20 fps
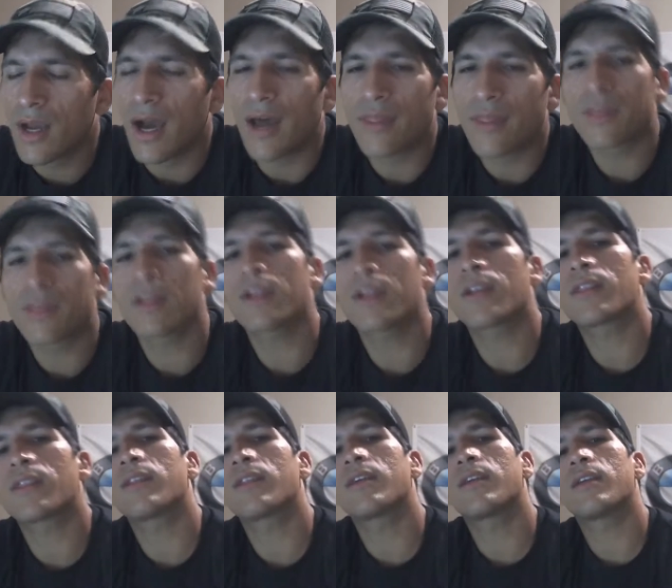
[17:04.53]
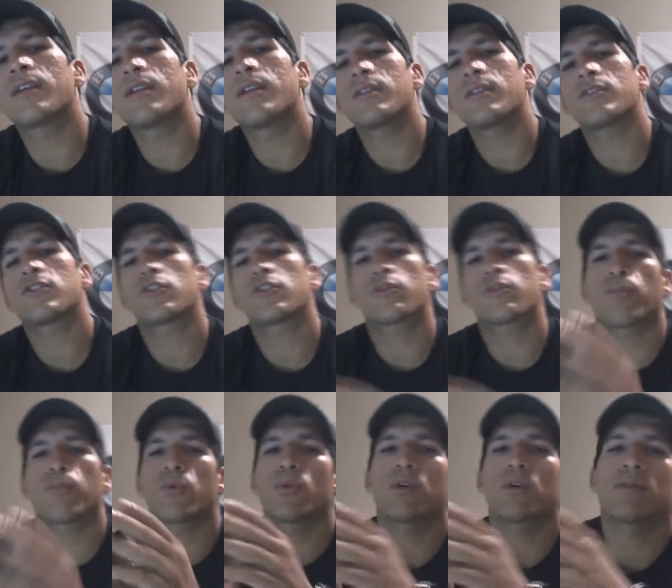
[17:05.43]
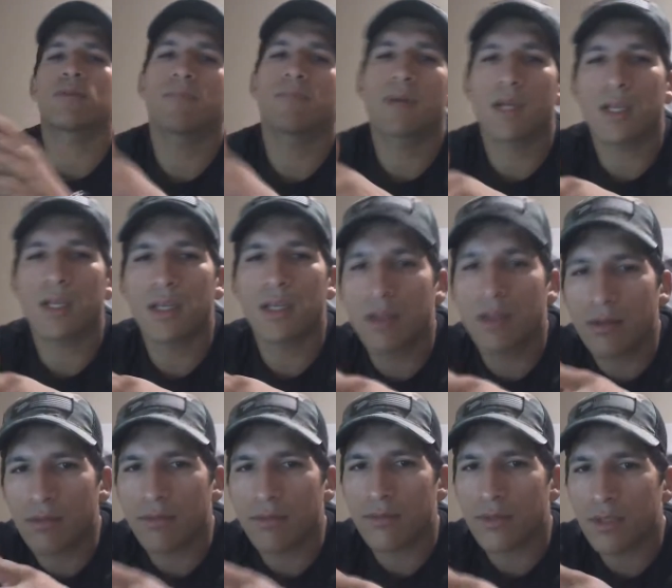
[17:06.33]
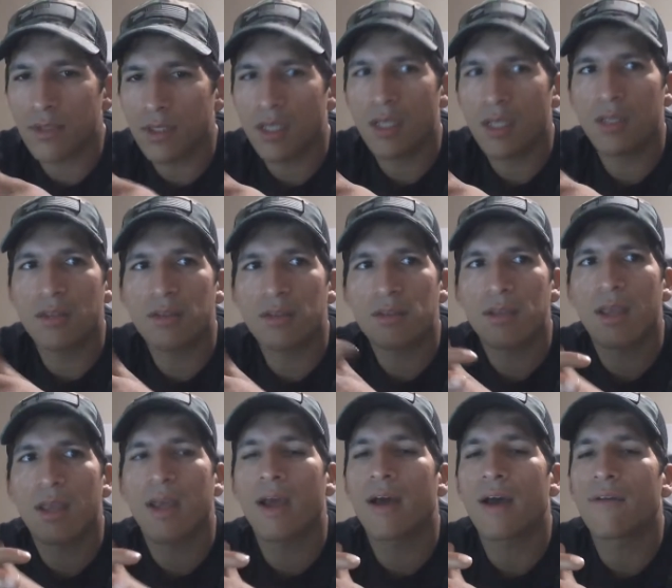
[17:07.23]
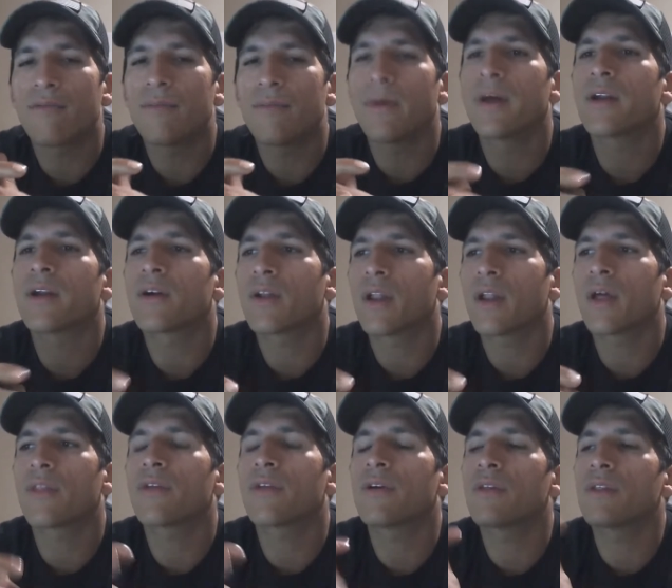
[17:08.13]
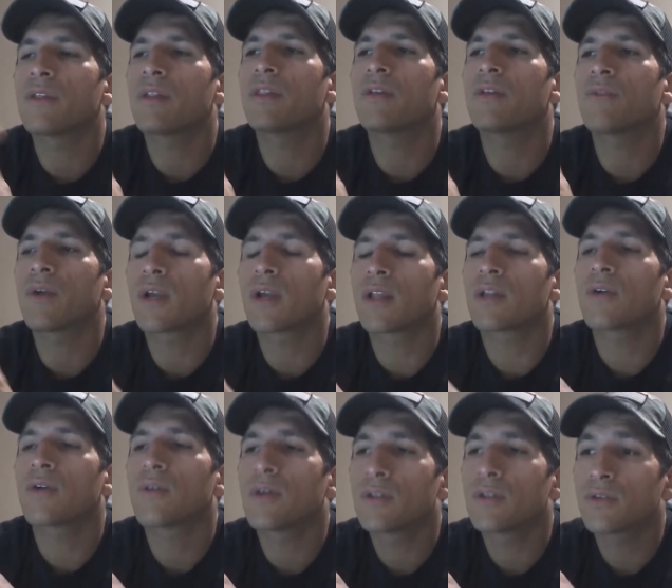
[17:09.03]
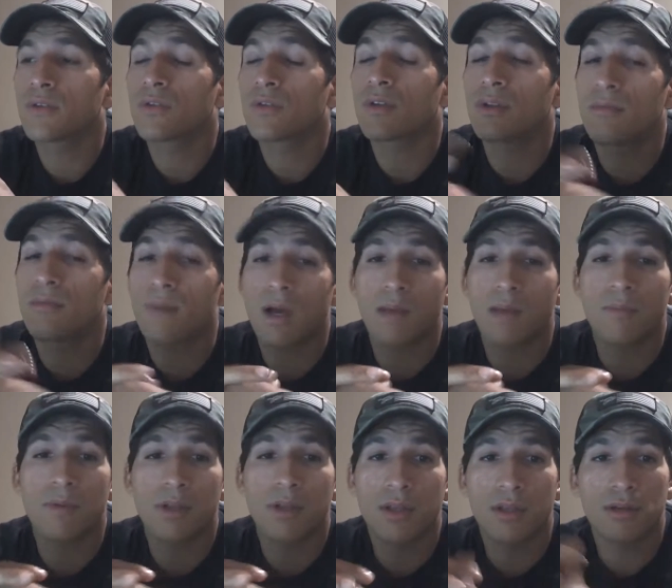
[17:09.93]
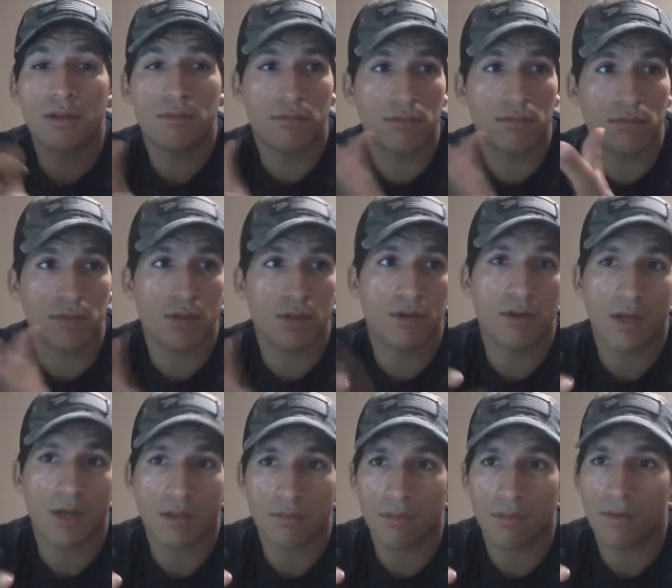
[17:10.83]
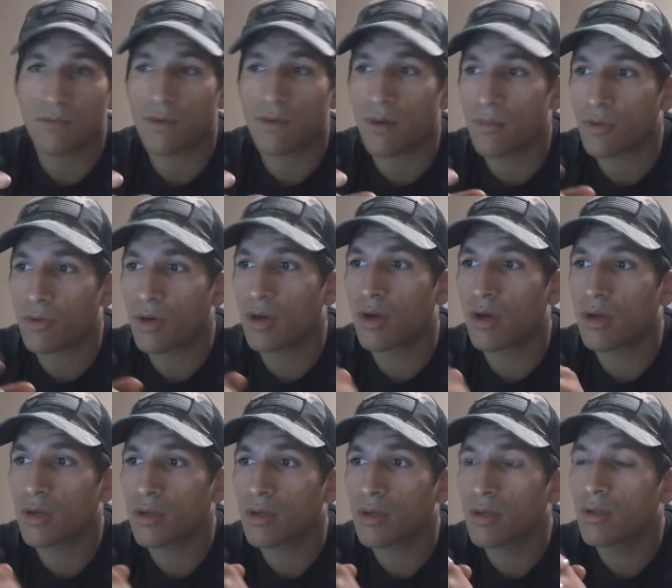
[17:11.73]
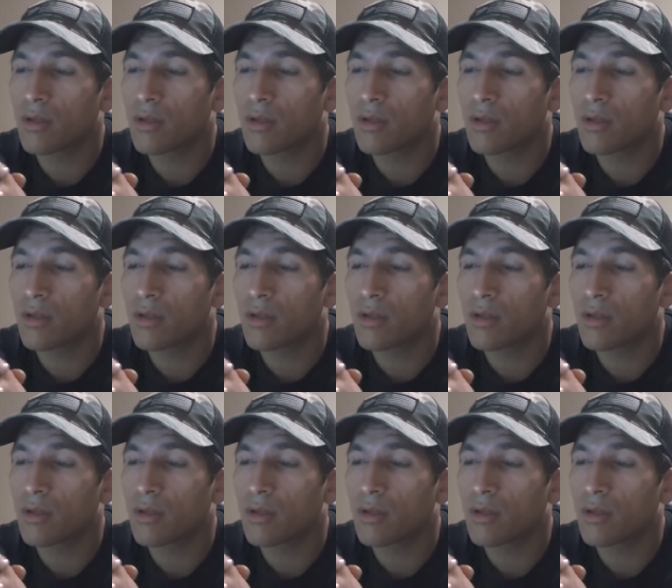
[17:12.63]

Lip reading: I think the sport bucket seats have better leather than the regular ones, in my opinion. Correct me if I'm wrong.